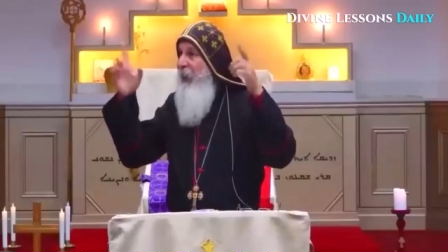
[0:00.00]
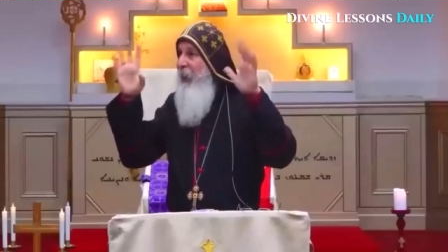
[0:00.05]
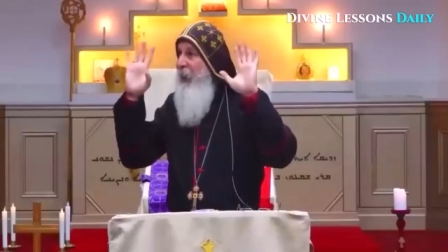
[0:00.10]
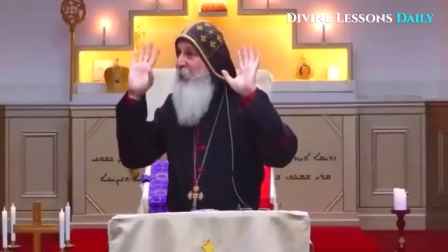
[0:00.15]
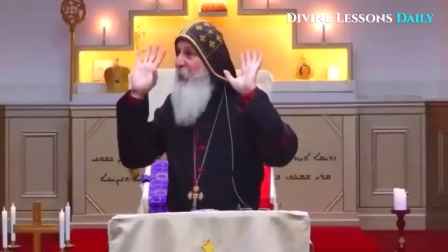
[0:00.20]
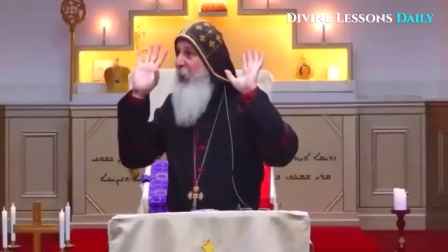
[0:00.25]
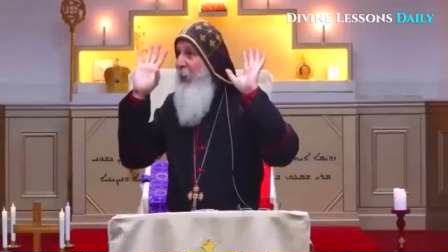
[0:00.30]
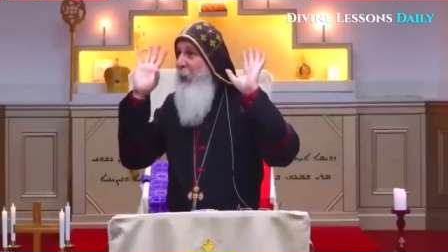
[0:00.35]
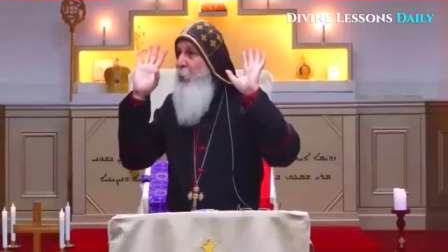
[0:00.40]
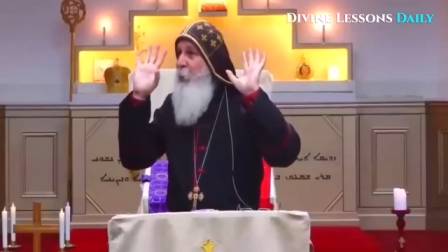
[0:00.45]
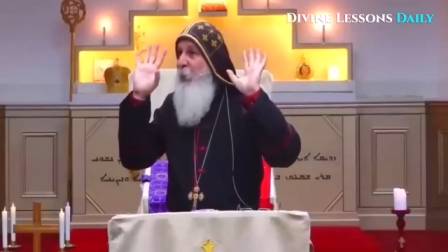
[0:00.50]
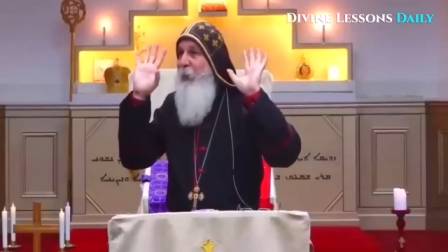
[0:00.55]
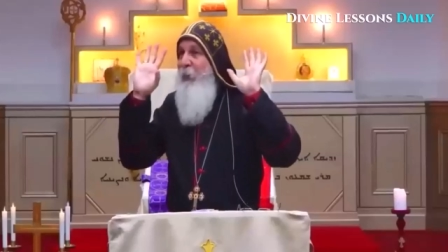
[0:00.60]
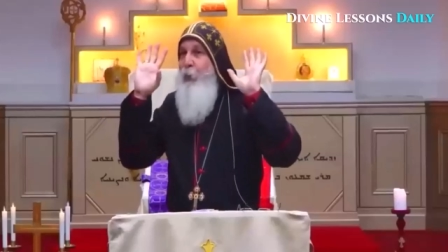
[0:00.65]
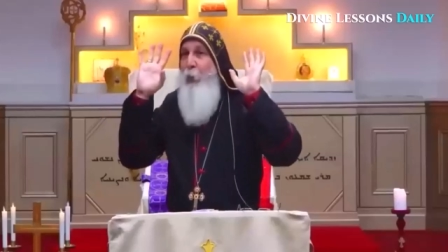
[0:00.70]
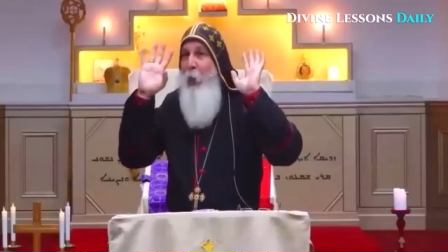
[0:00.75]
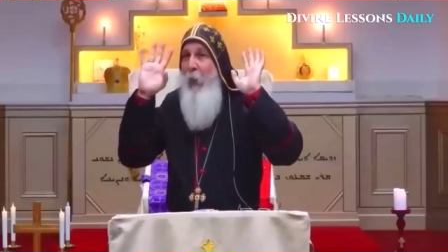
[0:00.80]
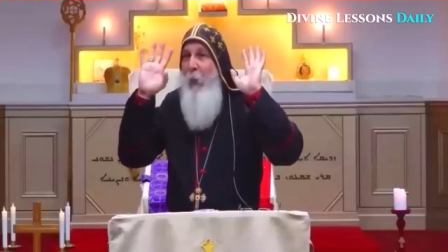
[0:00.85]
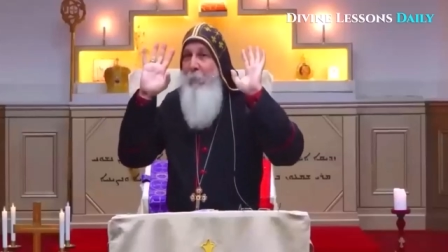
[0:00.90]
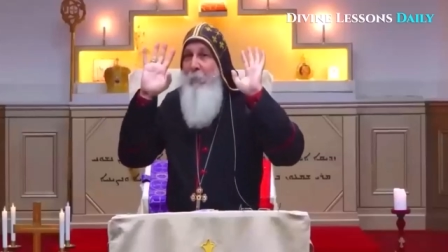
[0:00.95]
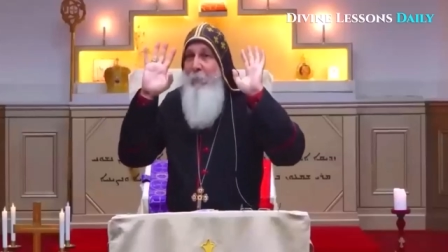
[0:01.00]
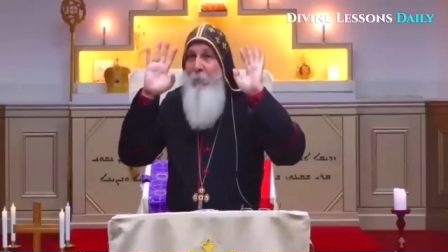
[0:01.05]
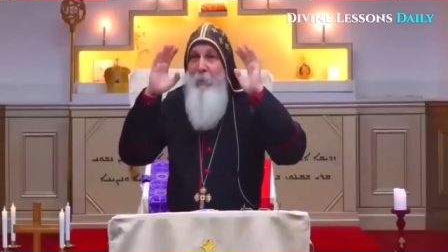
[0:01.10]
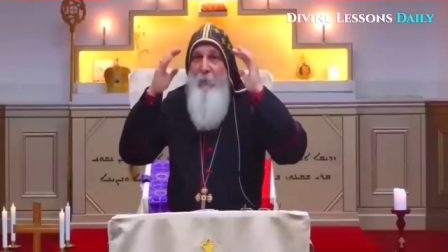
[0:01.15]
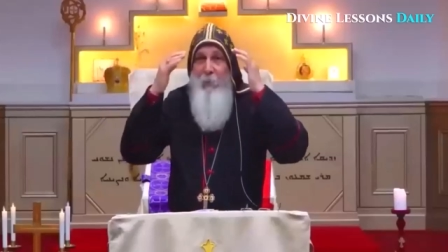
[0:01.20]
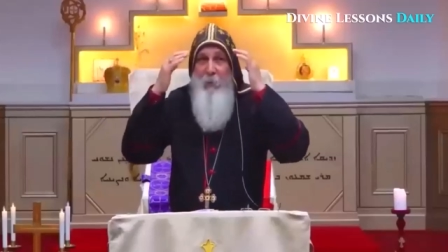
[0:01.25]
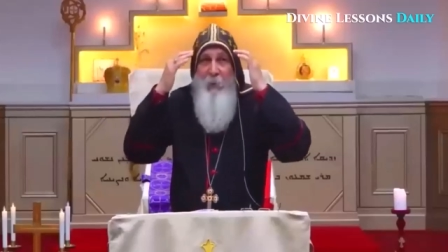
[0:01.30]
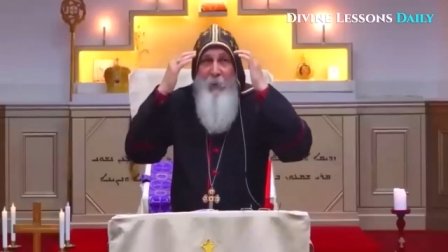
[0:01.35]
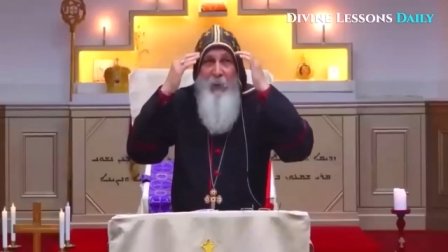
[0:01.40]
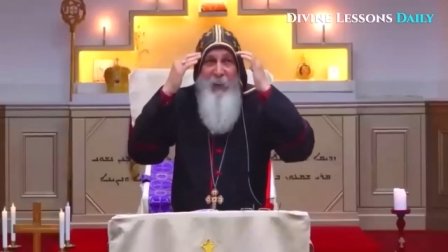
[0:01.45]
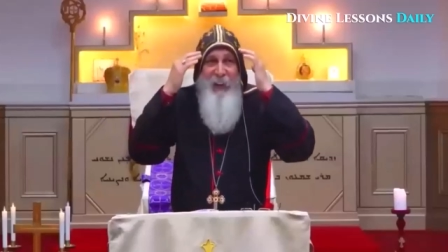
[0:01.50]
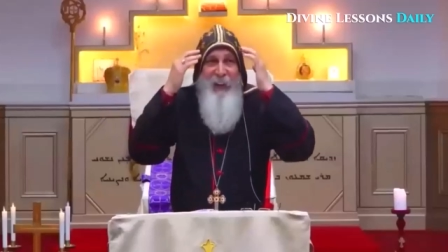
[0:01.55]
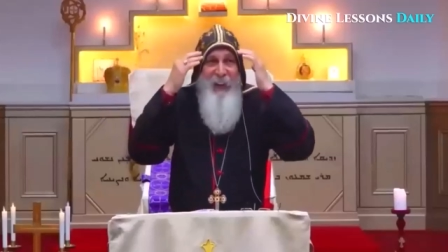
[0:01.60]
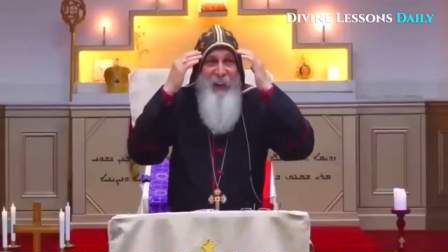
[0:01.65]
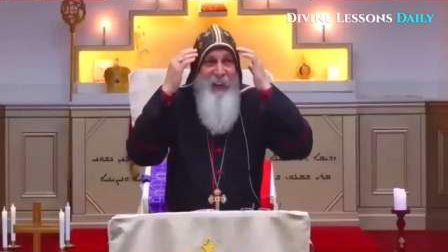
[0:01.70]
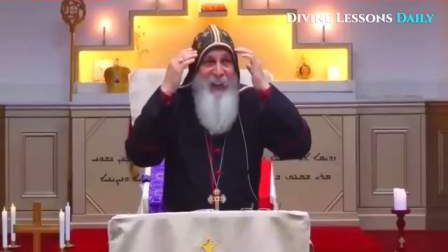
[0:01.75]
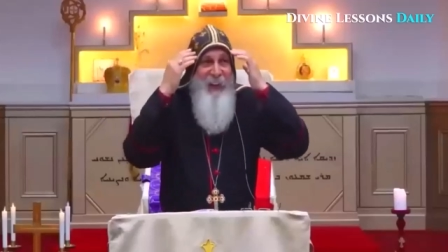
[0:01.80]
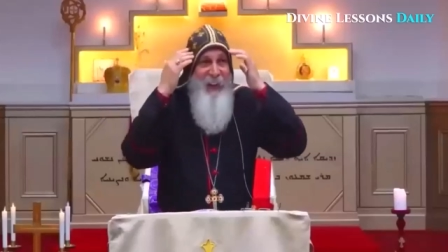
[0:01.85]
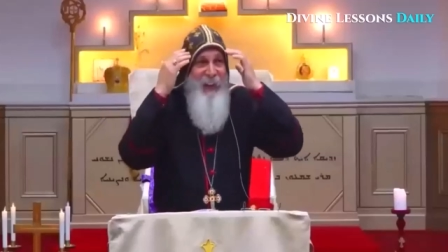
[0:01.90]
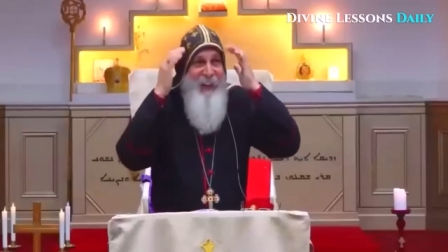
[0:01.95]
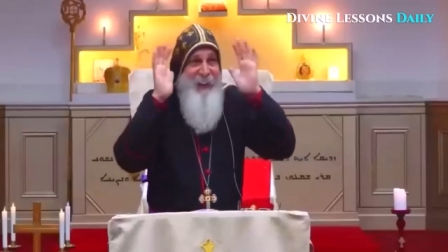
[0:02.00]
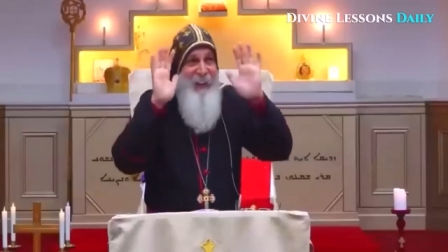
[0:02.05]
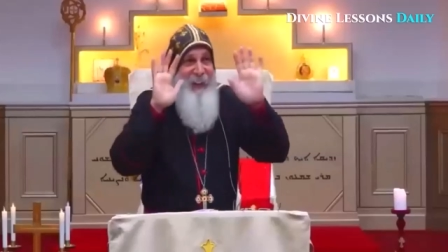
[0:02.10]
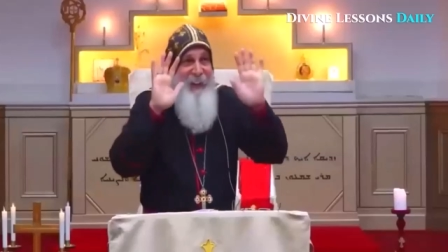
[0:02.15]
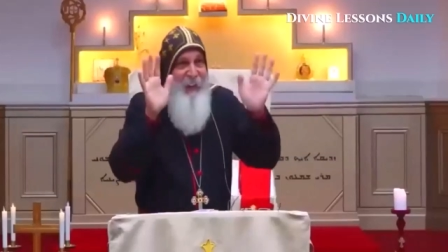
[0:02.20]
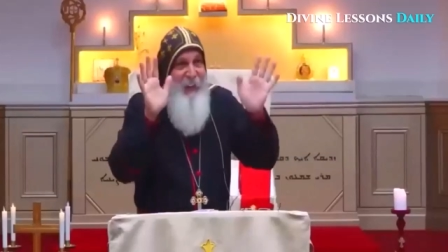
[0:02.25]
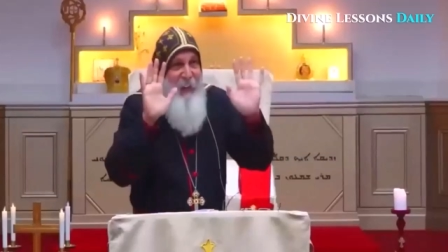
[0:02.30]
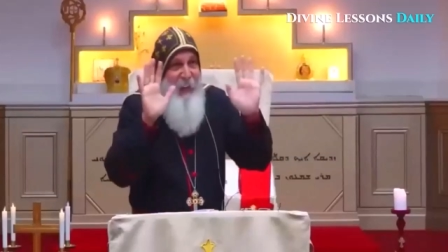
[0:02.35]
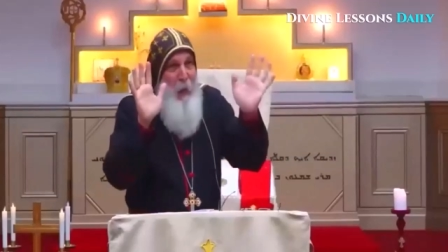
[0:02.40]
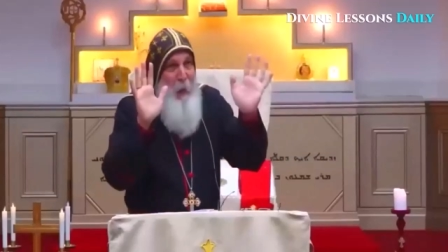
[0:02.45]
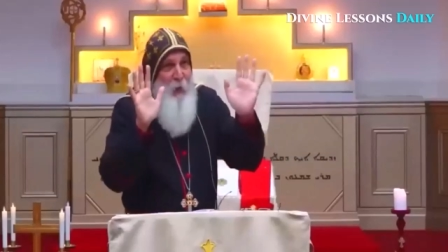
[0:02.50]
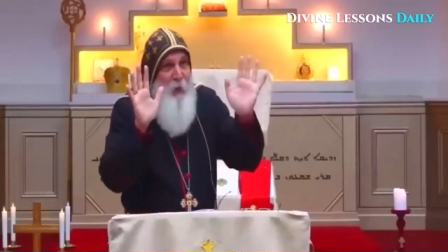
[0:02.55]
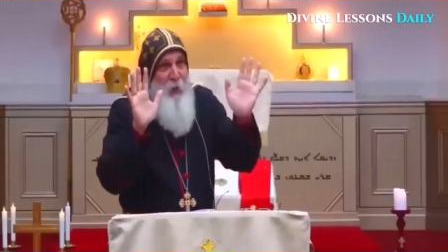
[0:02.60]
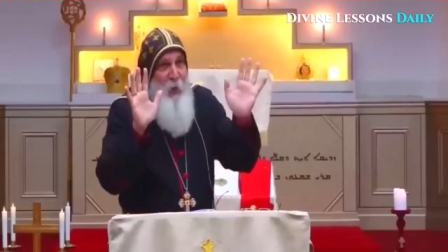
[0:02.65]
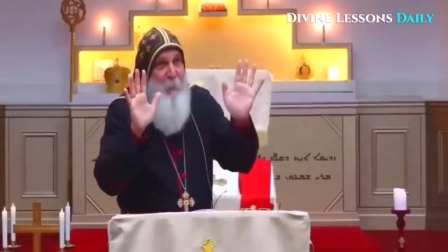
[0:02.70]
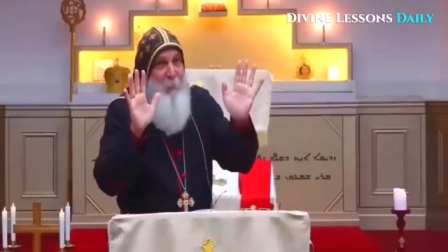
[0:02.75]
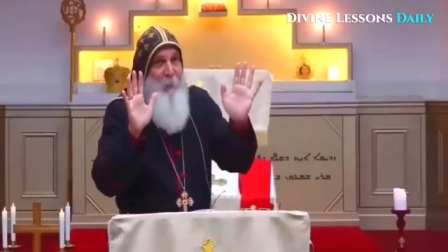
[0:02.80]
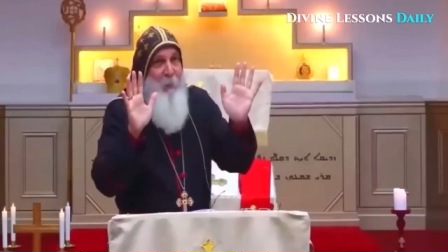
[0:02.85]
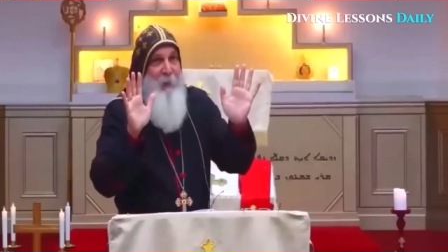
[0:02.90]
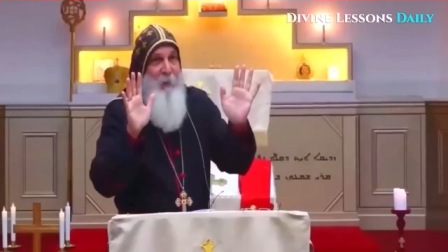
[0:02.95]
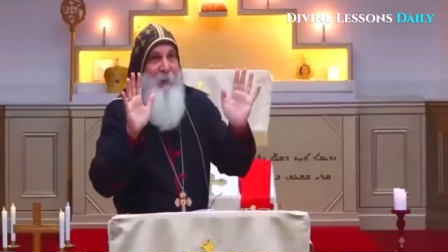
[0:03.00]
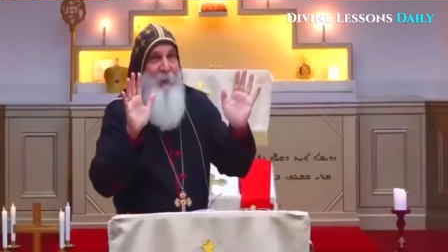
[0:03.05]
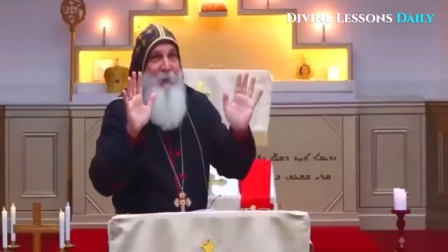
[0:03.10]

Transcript: it's got to do a job. You can't stop it.